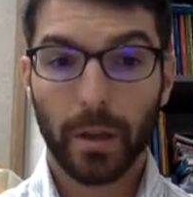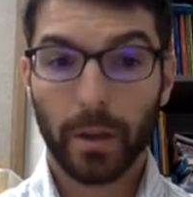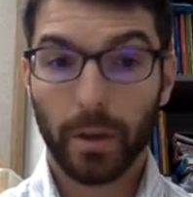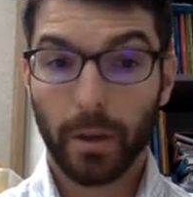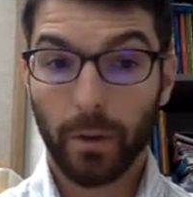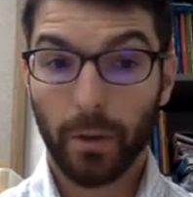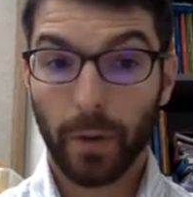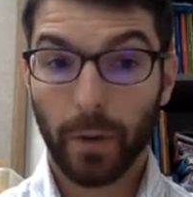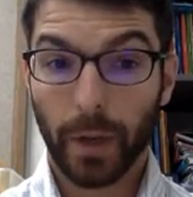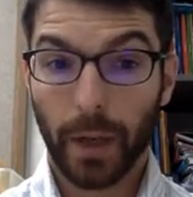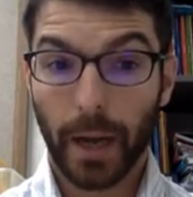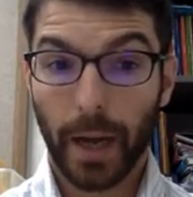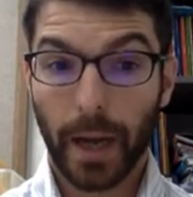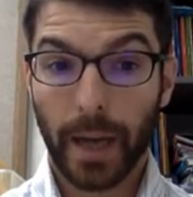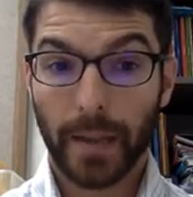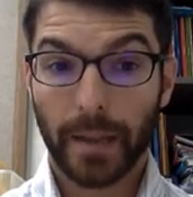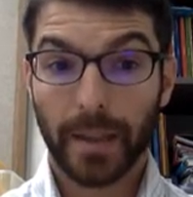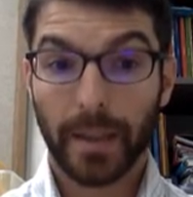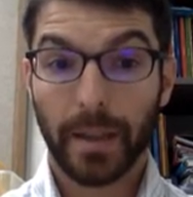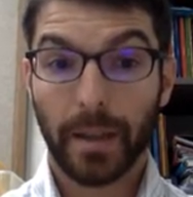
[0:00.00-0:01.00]
you
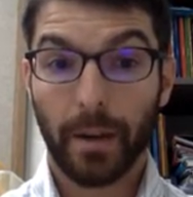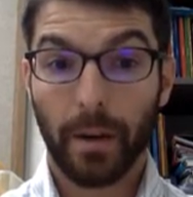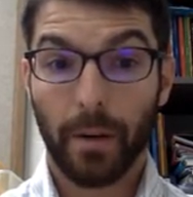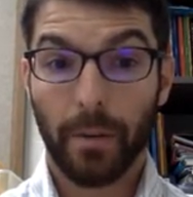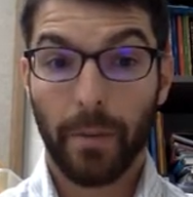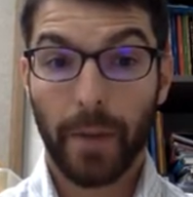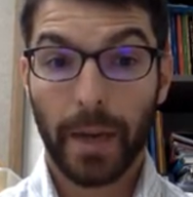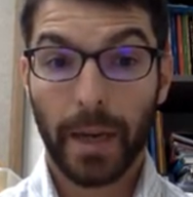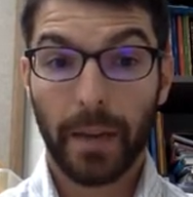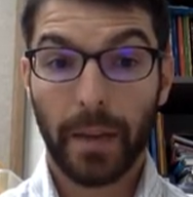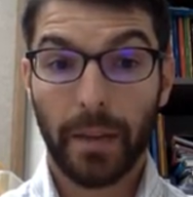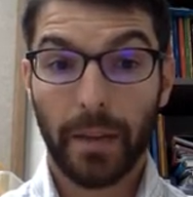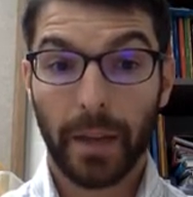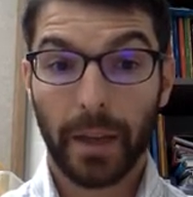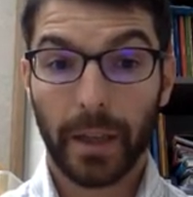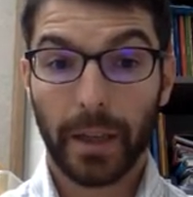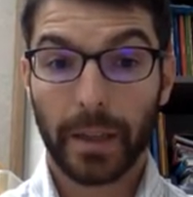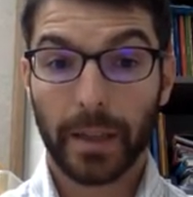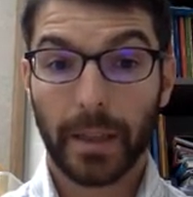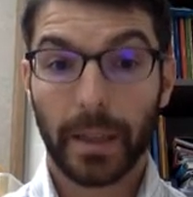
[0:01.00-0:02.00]
realize that there are many
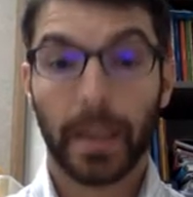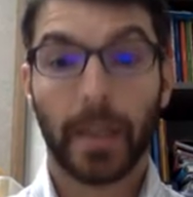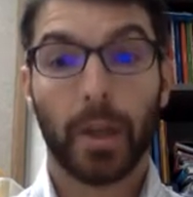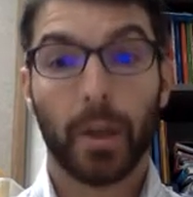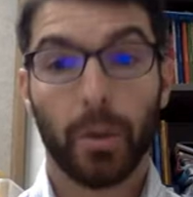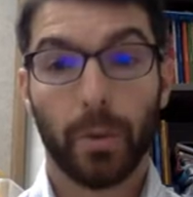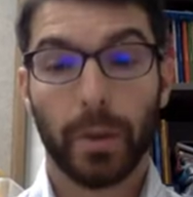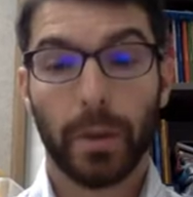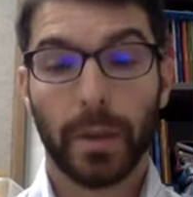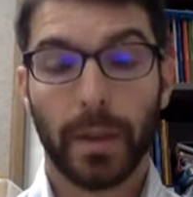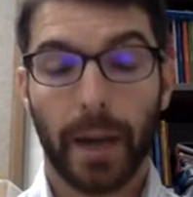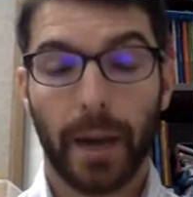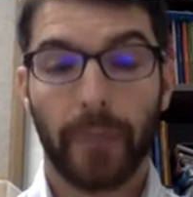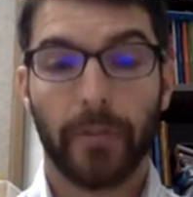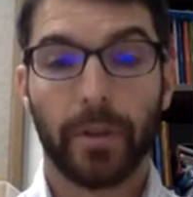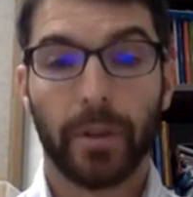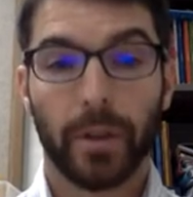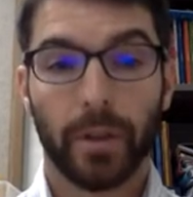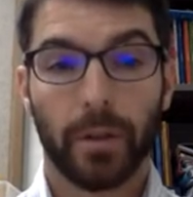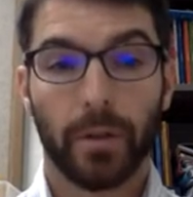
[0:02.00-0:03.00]
things that humans have
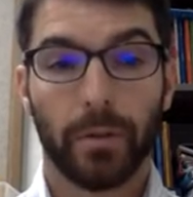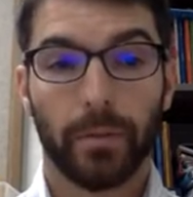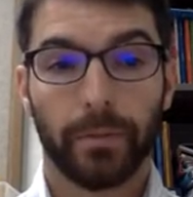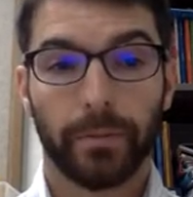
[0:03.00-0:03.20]
to do.